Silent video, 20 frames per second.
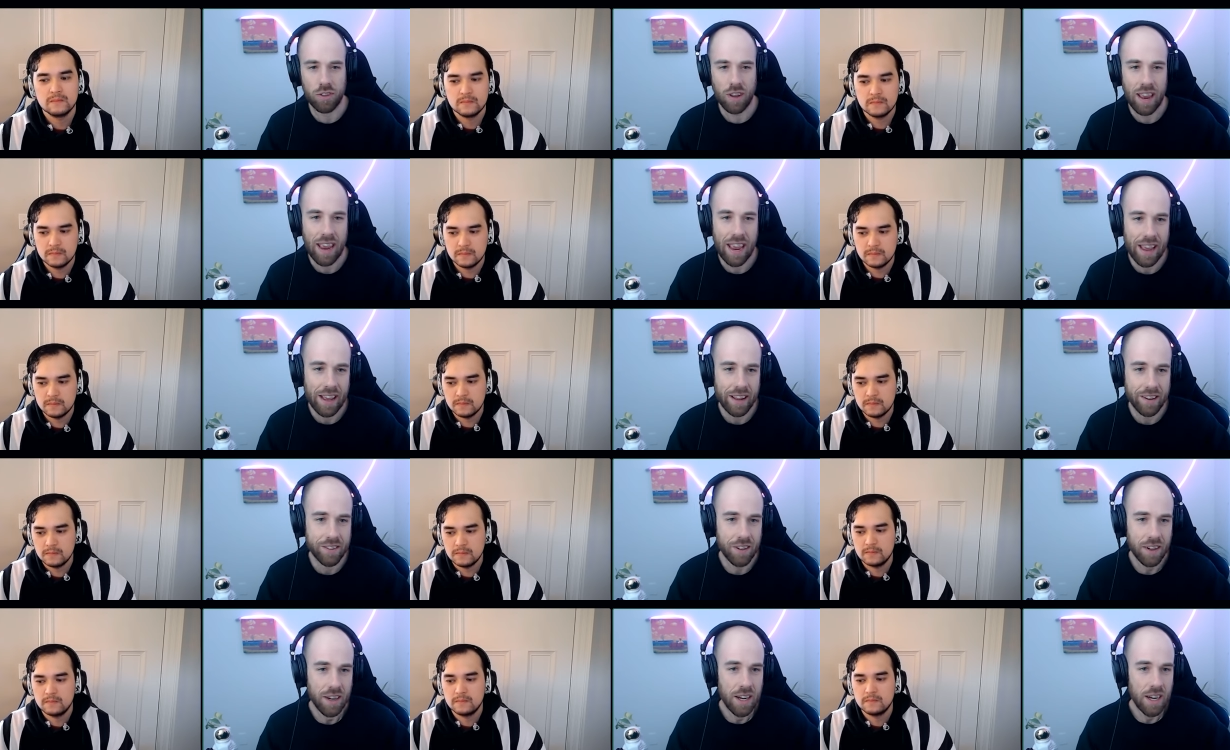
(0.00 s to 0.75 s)
Speaker 1: And
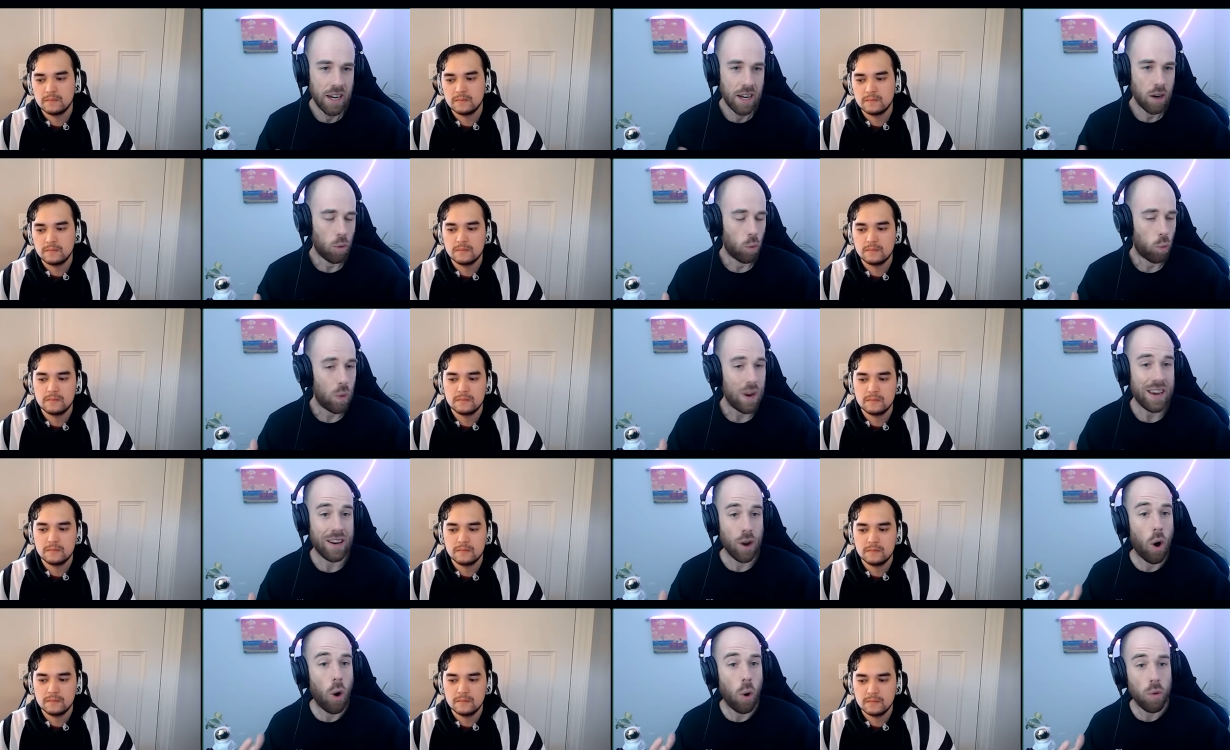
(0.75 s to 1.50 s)
we
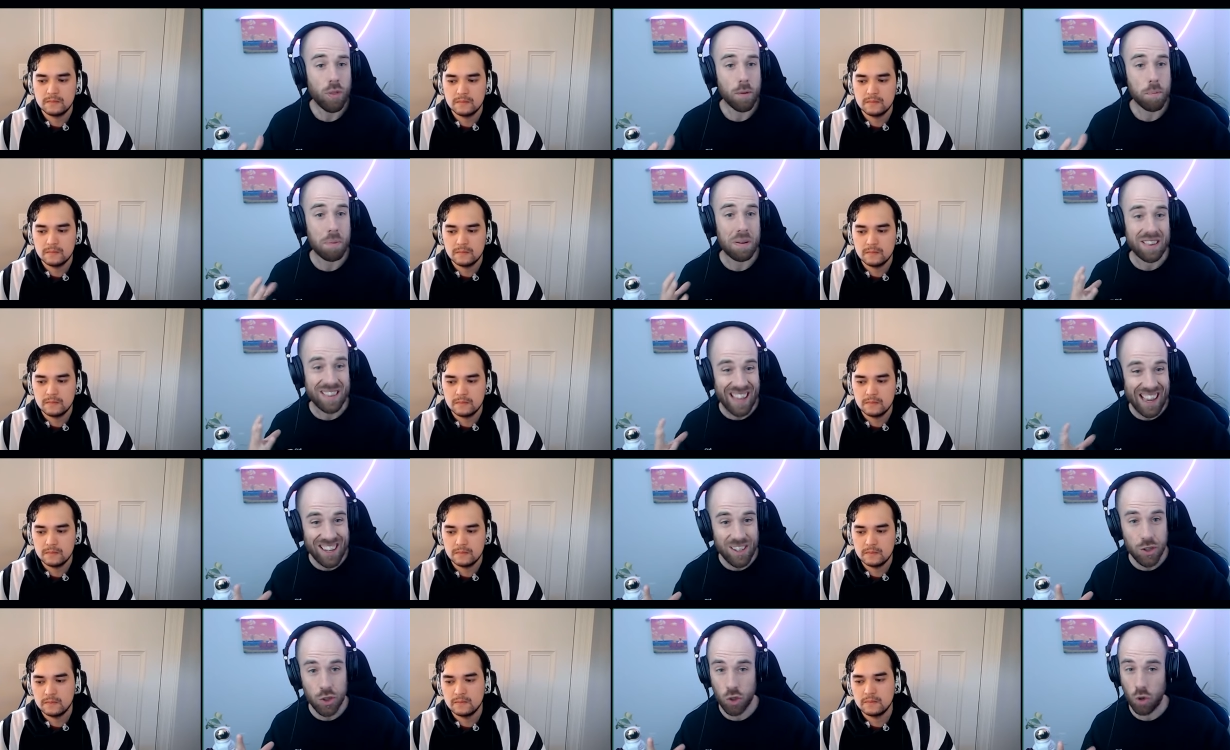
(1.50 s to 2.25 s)
know the
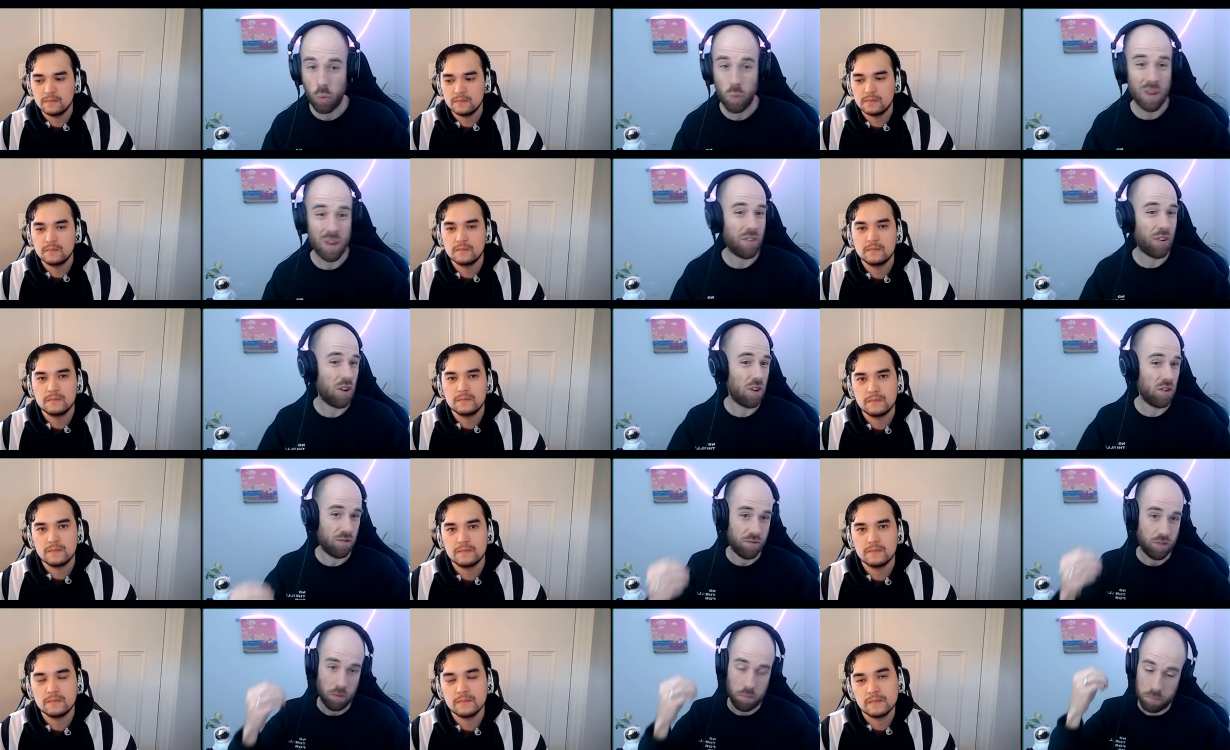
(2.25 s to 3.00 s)
potential we've heard
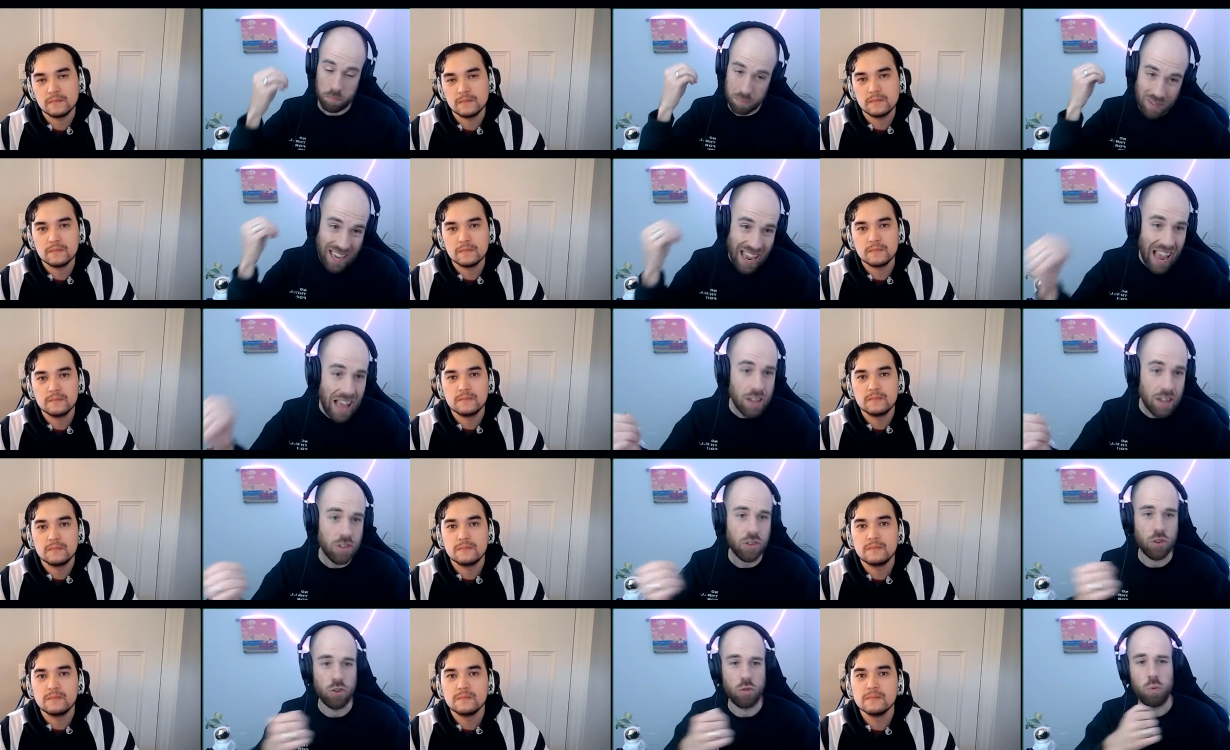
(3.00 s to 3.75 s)
from
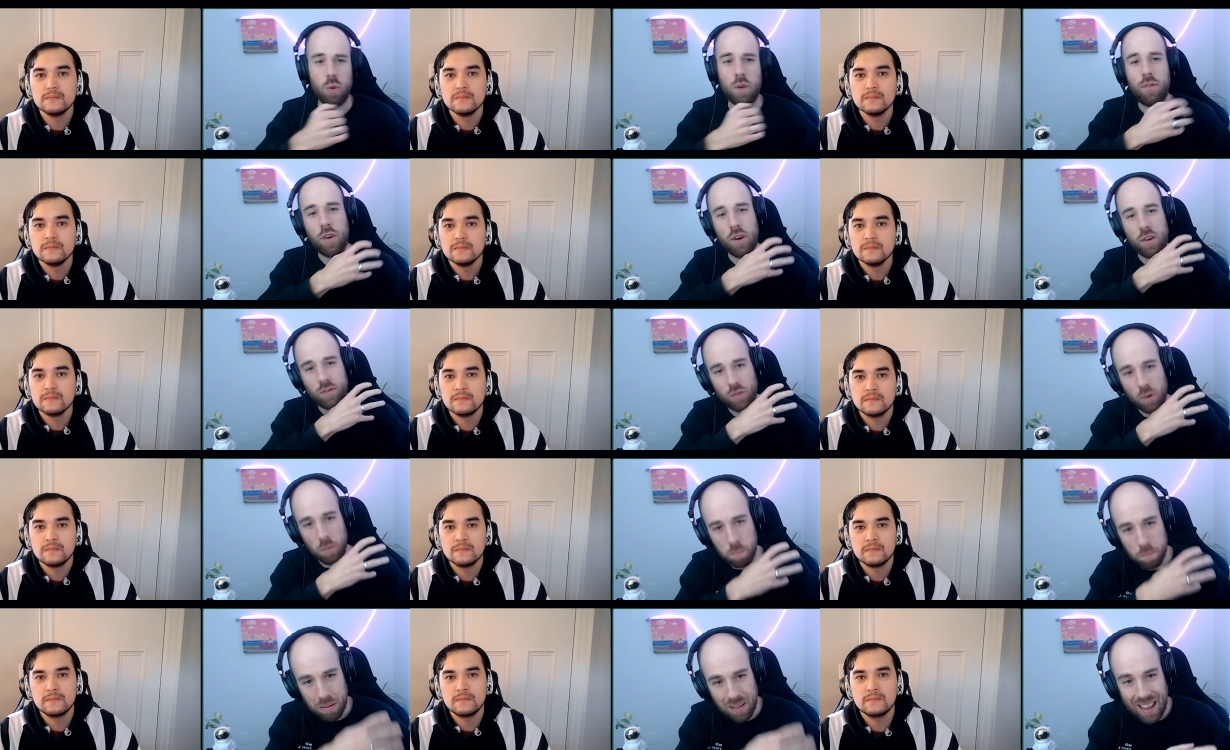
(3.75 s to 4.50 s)
casters, we've heard from
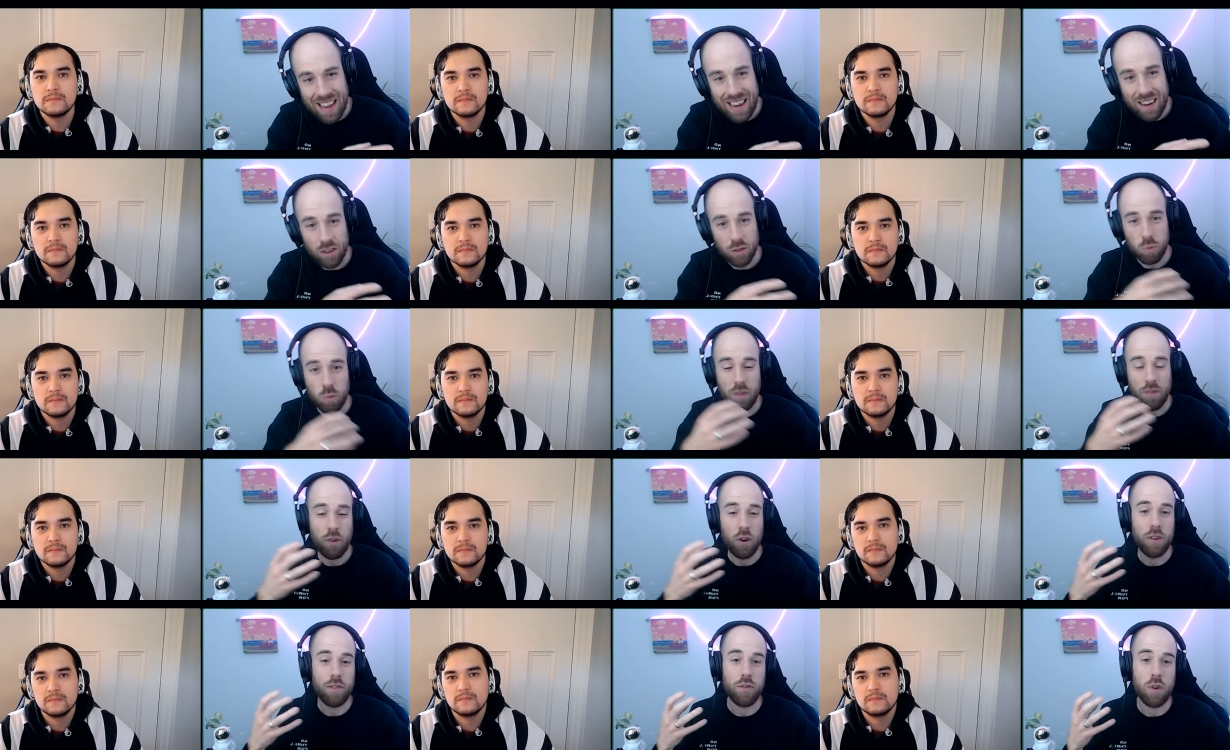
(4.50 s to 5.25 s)
players, we've
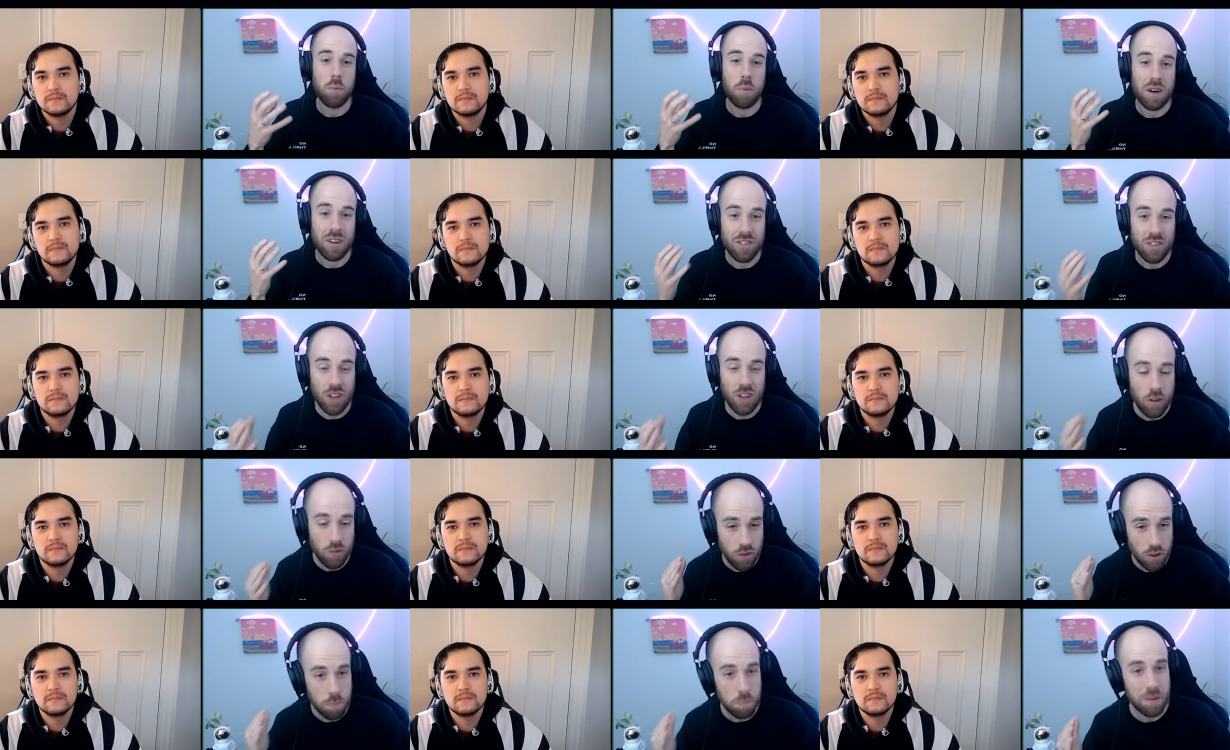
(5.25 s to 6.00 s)
heard from ourselves.
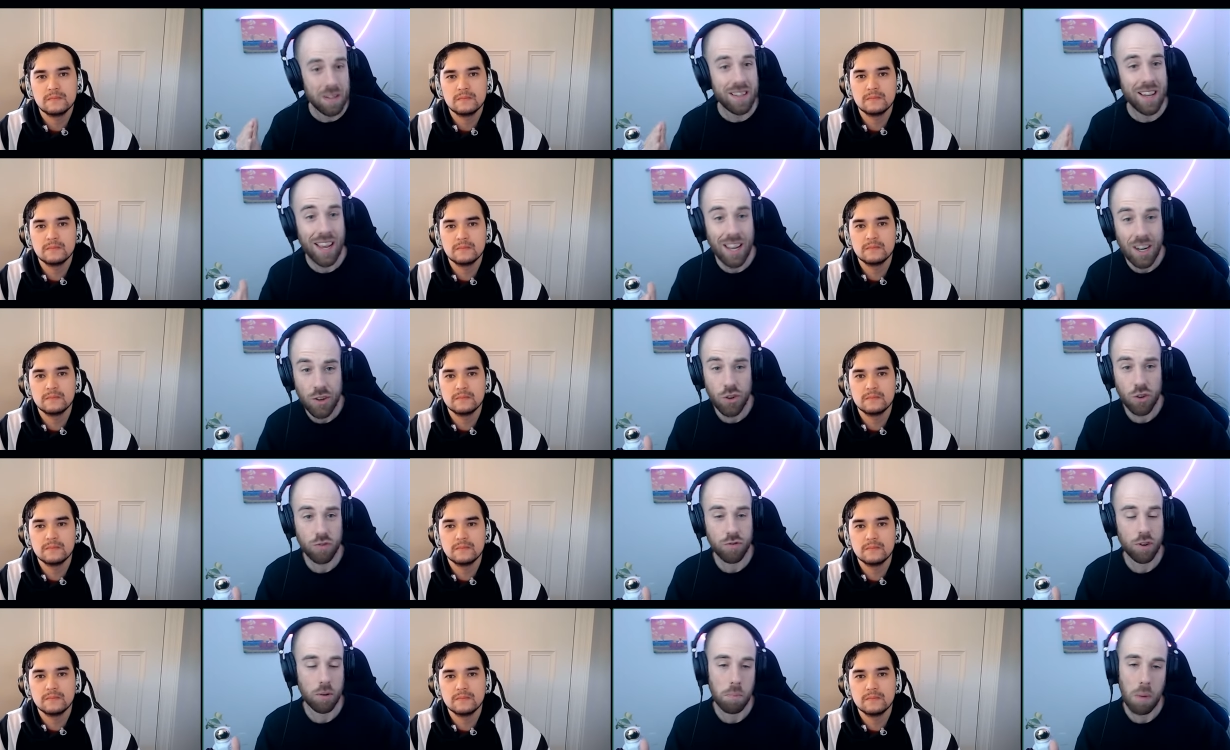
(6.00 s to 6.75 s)
The potential for